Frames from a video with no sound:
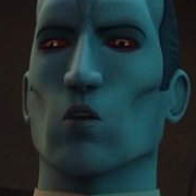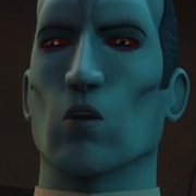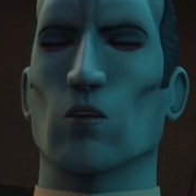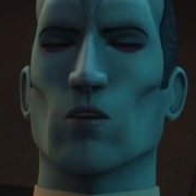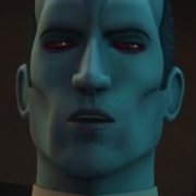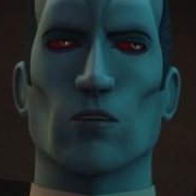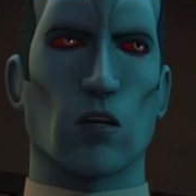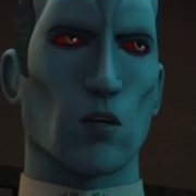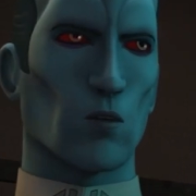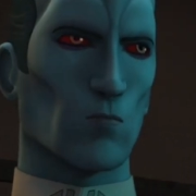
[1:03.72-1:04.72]
just so I could have
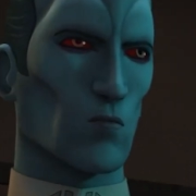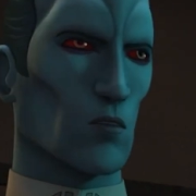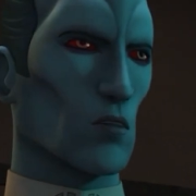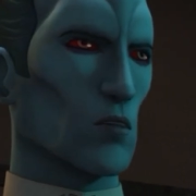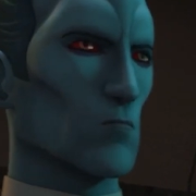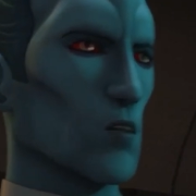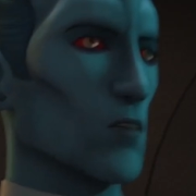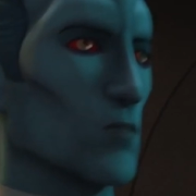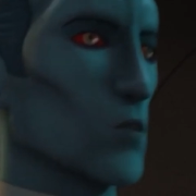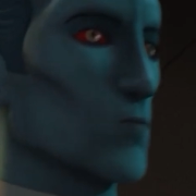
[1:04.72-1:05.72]
some background on
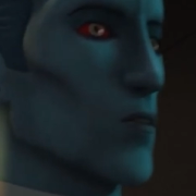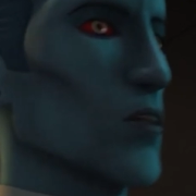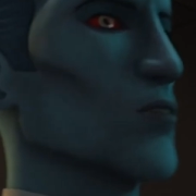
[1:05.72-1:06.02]
Grand Admiral